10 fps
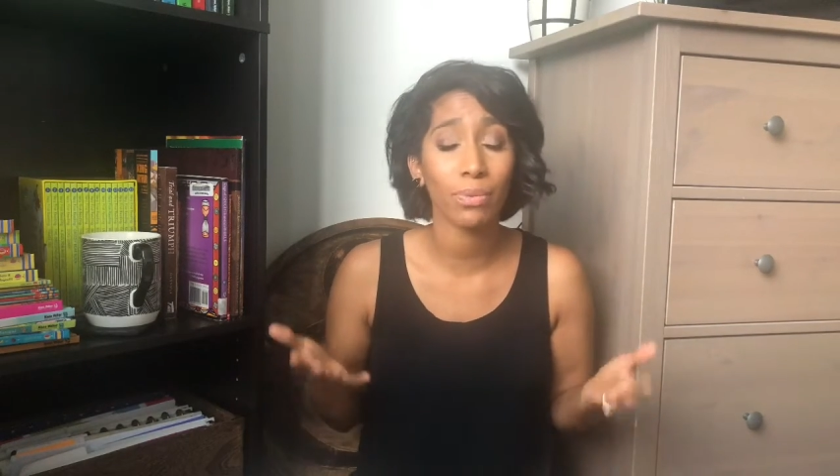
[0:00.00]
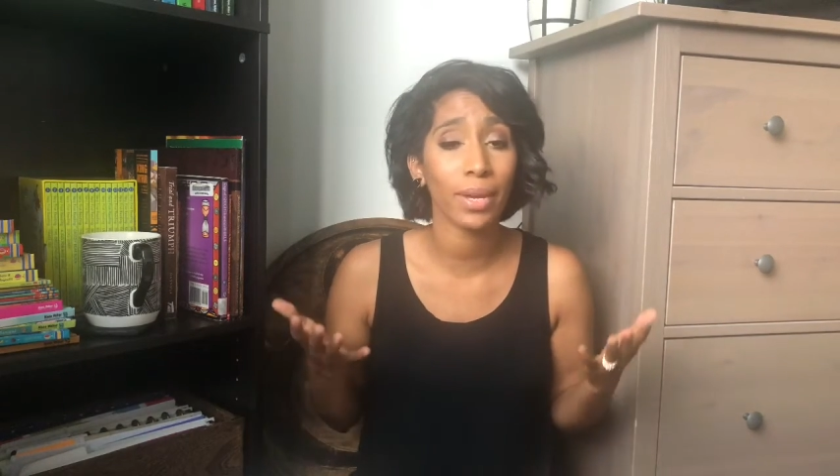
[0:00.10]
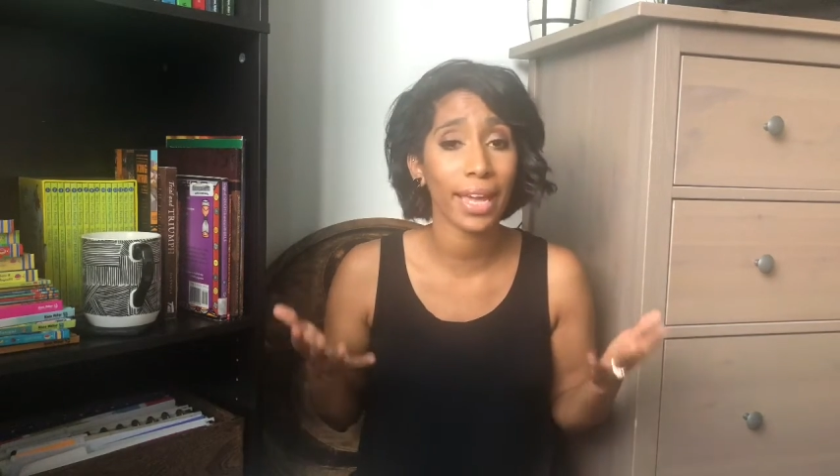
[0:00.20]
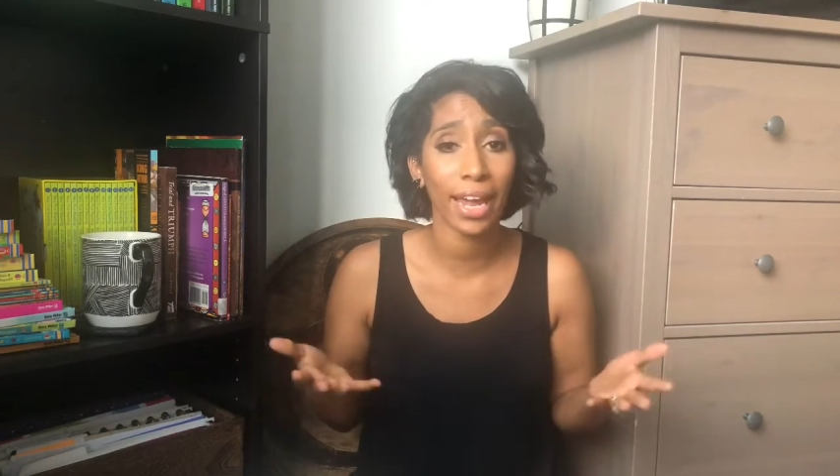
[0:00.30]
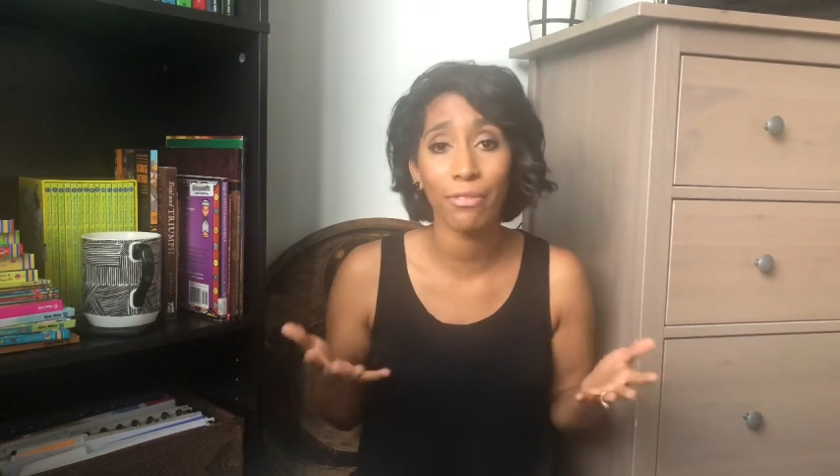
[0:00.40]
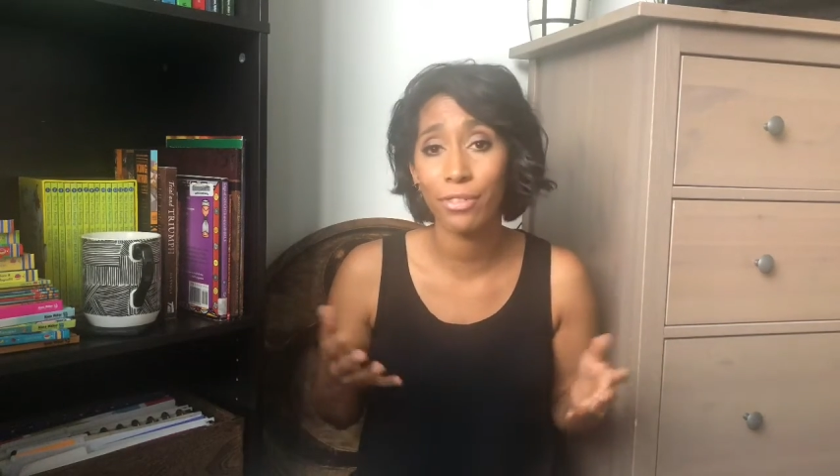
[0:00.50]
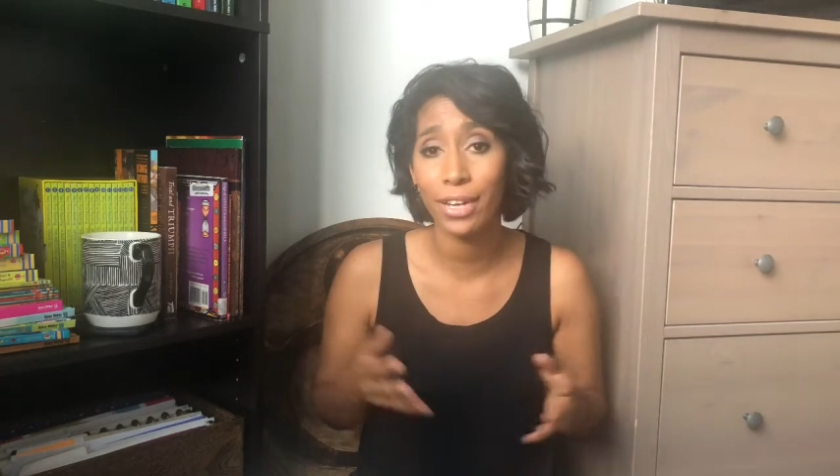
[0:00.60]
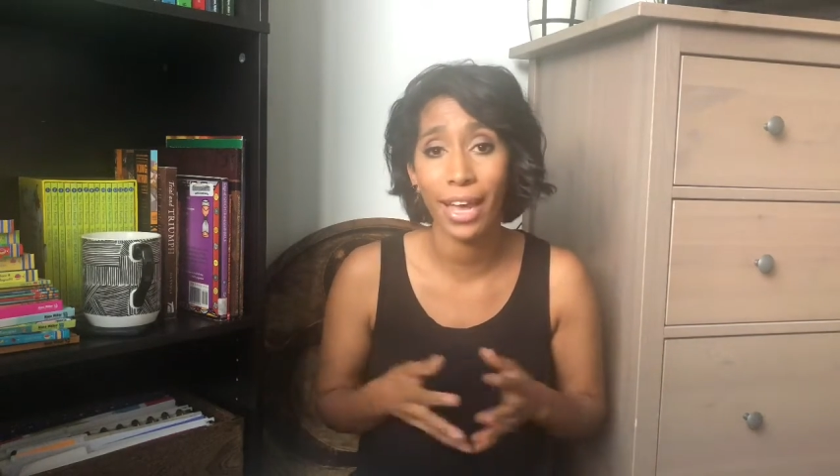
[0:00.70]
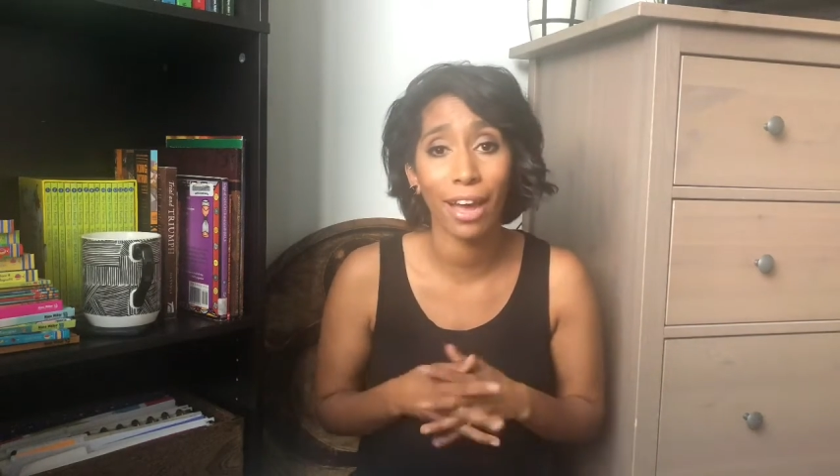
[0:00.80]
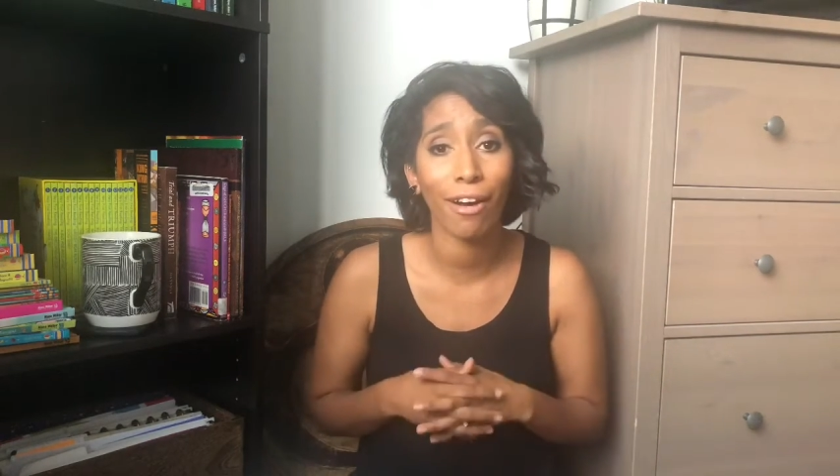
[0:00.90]
we can't
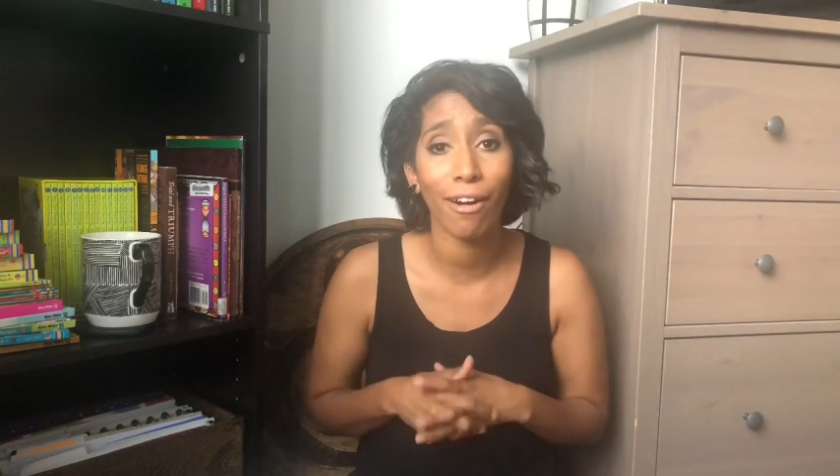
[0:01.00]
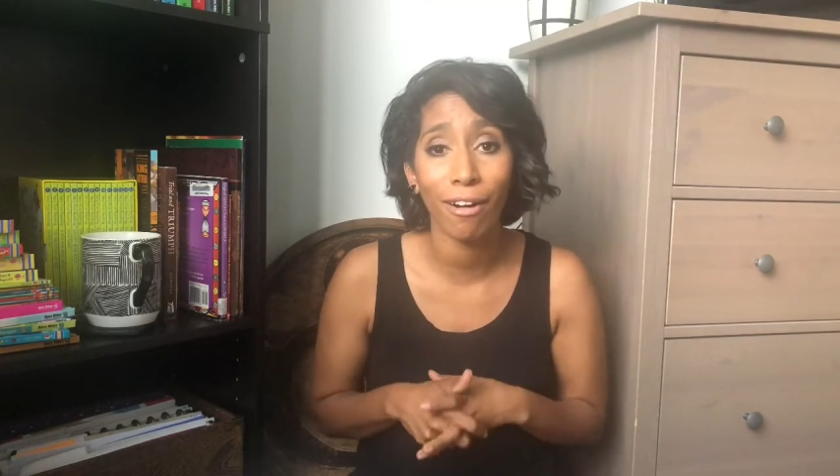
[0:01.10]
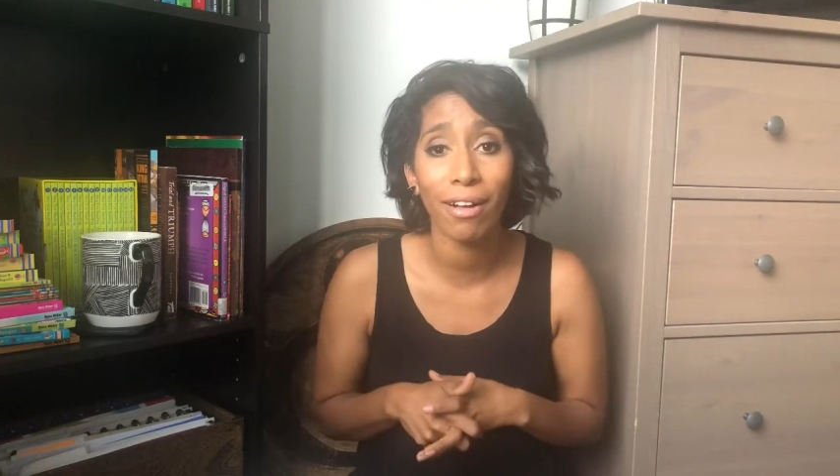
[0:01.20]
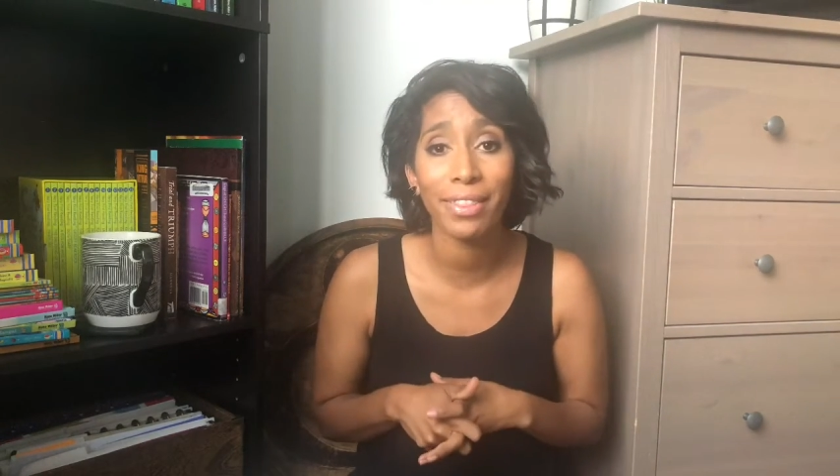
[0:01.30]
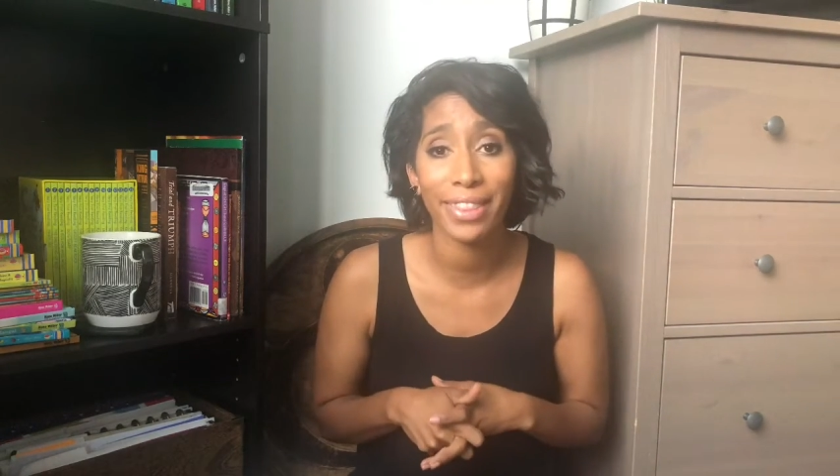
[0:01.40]
forget all